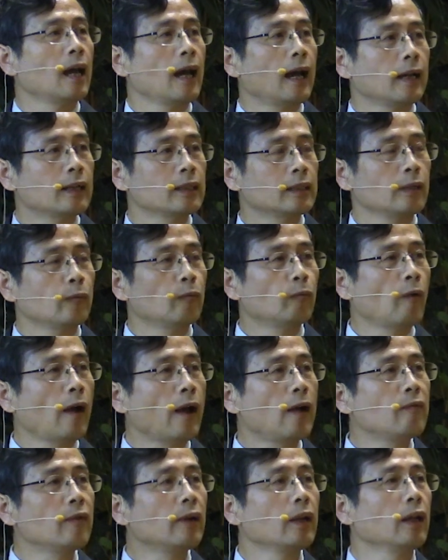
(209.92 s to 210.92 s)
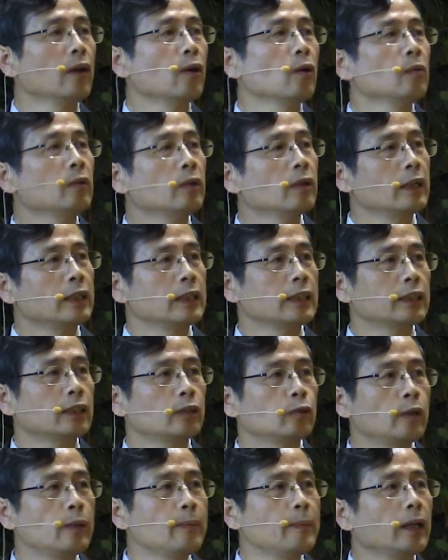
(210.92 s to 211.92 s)
at the very low,
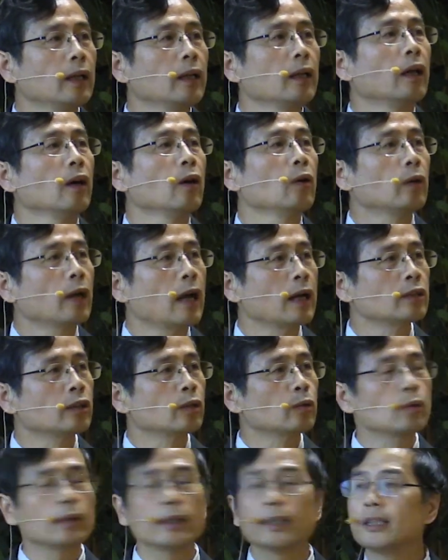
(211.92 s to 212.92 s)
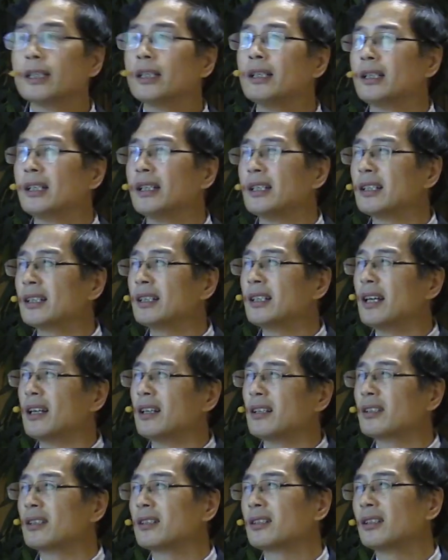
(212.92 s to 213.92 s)
extremely low concentration in the
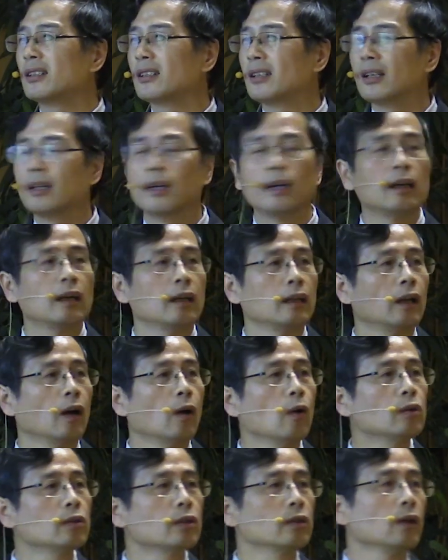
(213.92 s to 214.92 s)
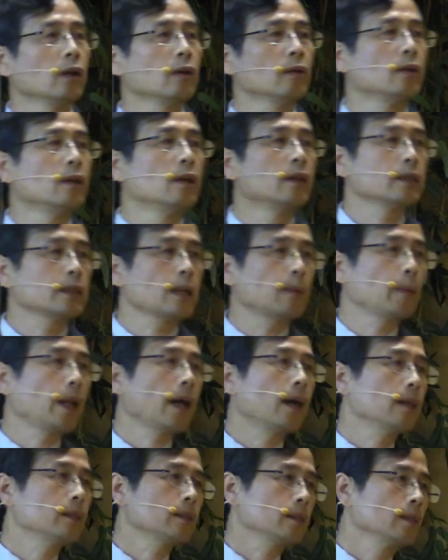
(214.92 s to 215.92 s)
cells. And also,
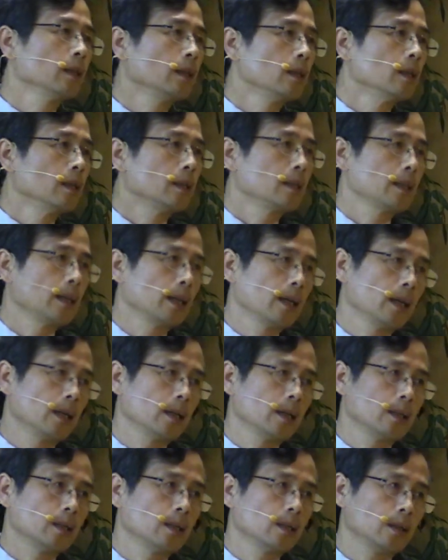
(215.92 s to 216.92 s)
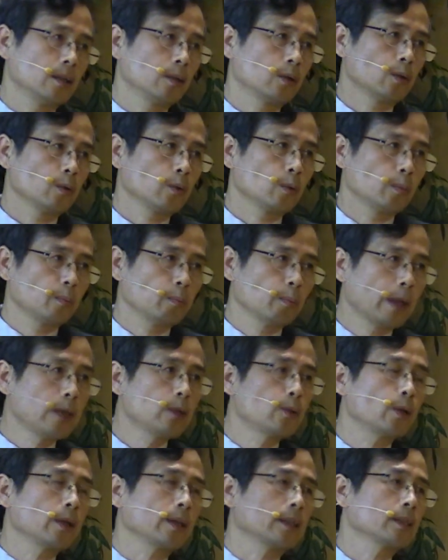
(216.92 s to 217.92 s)
sometimes the
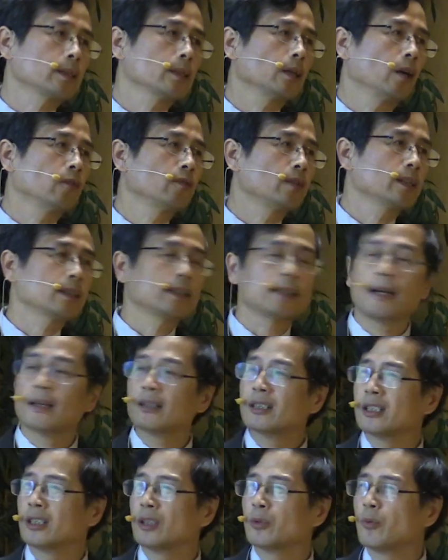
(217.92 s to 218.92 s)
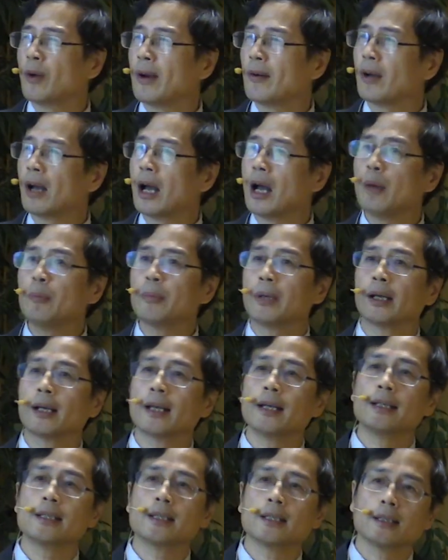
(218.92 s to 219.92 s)
matrix of the cells is very
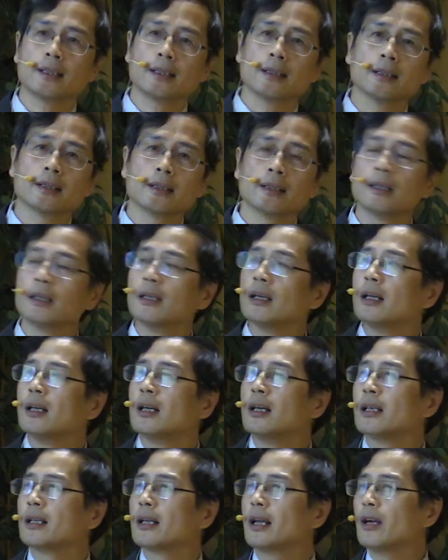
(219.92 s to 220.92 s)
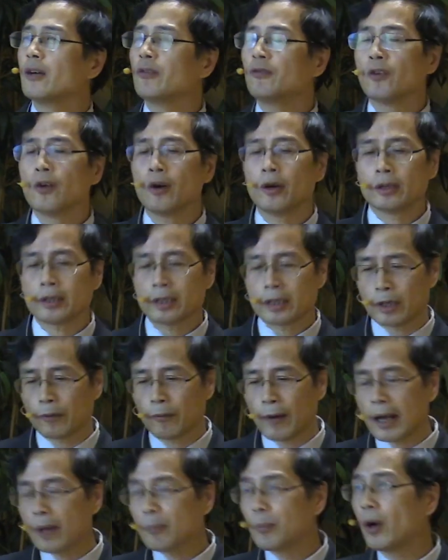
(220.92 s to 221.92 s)
complicated. Therefore,
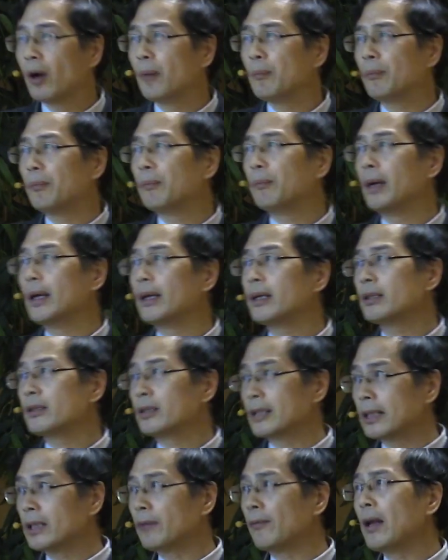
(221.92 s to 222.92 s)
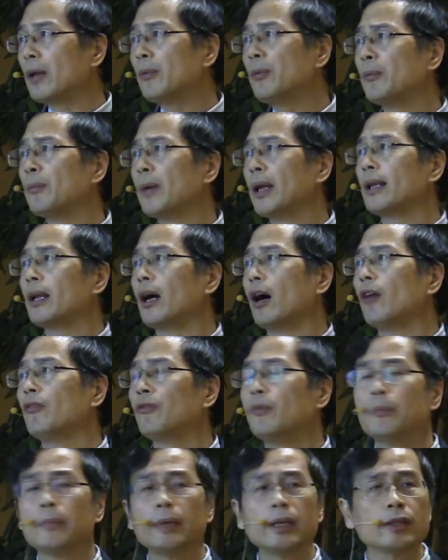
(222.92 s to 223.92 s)
the development
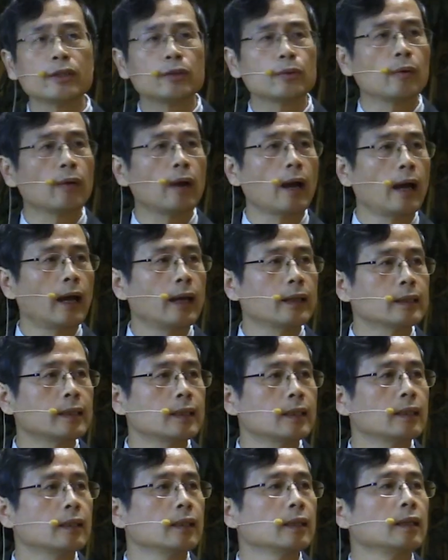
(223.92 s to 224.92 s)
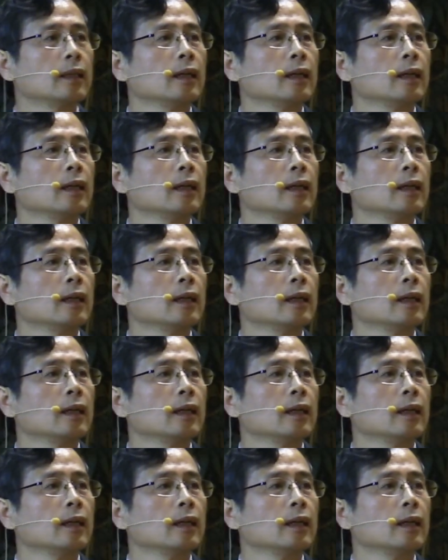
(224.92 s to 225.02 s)
of miniaturized,